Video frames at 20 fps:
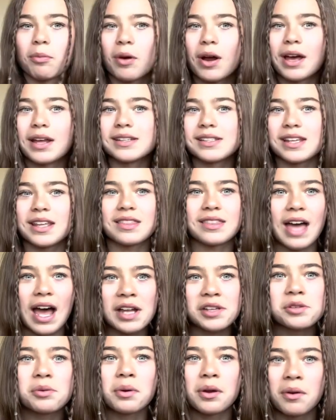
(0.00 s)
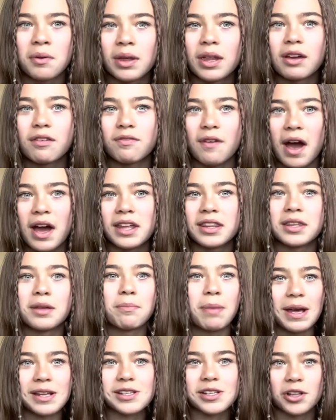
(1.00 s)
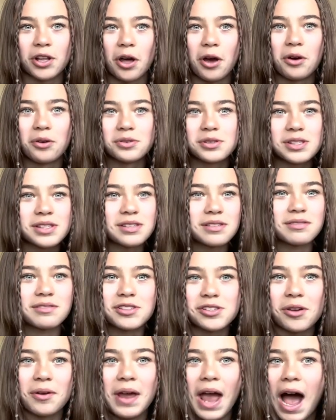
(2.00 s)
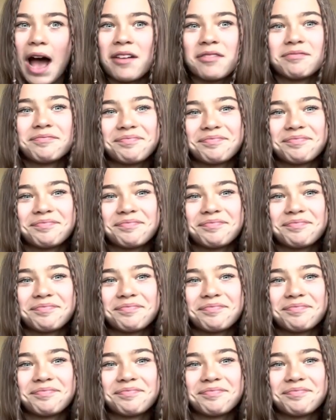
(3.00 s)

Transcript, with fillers: brands, and that's where you really find the best clothes. So yeah.